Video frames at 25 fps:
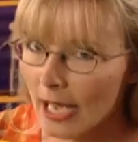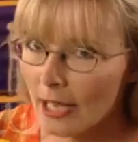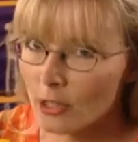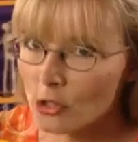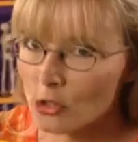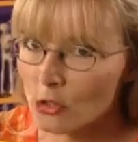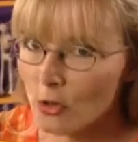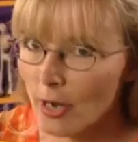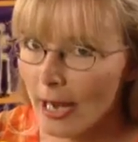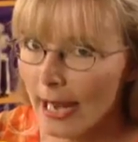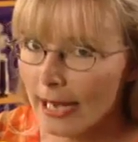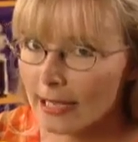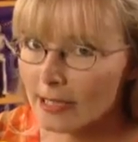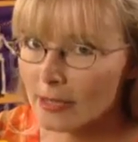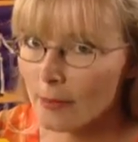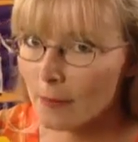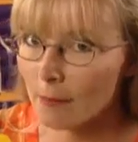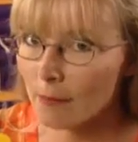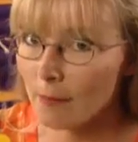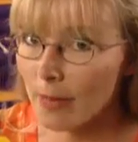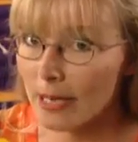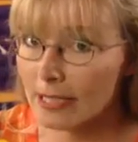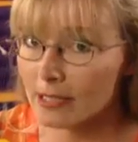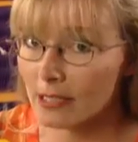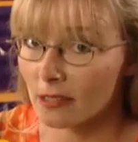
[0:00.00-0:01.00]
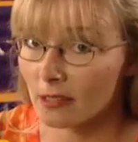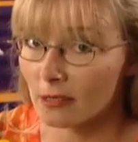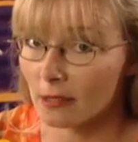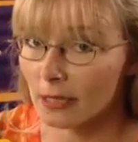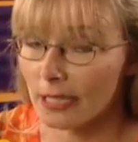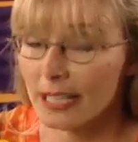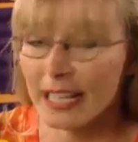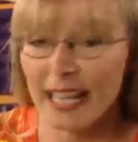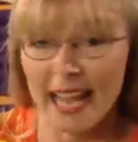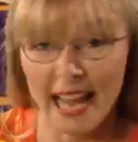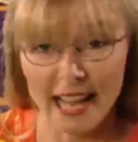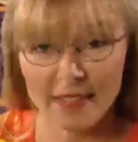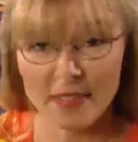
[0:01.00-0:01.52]
attract metal,
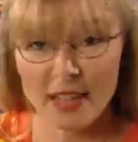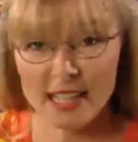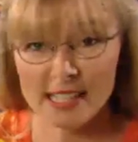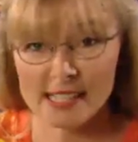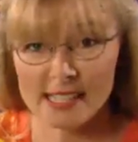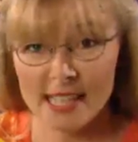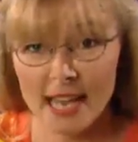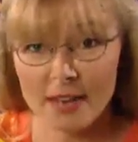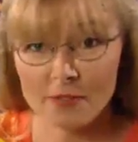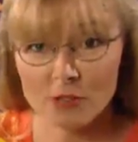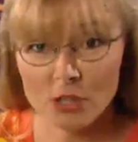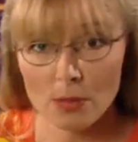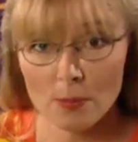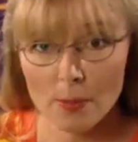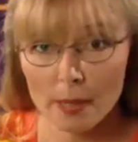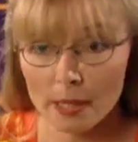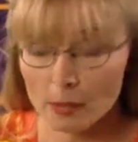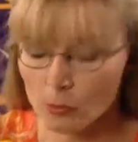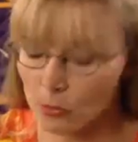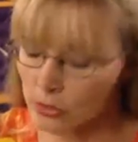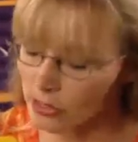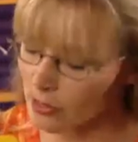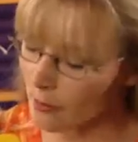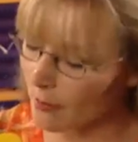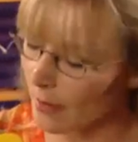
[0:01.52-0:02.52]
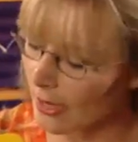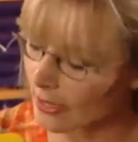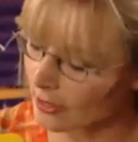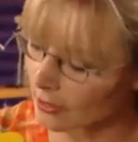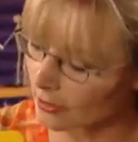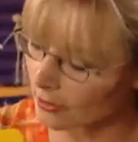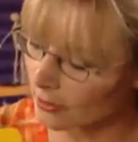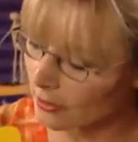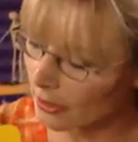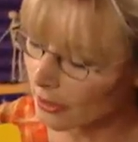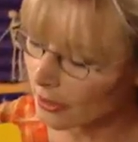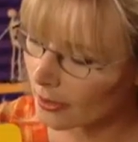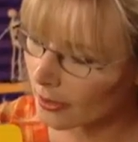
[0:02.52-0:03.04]
and that safety pin was a
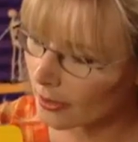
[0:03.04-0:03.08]
metal.